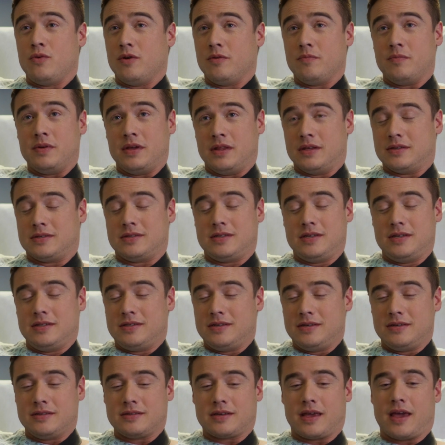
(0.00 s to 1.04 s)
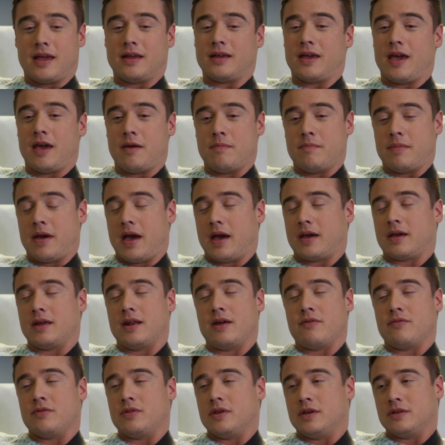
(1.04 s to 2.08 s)
would be. The CT scan came back and
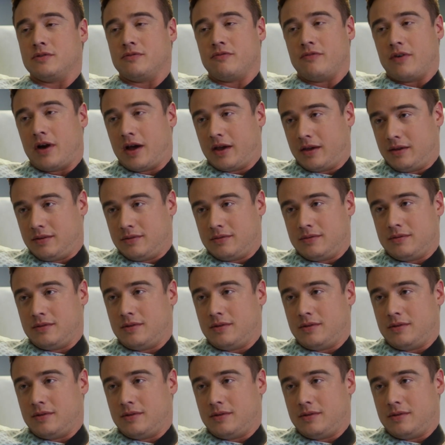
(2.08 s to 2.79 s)
everything's fine.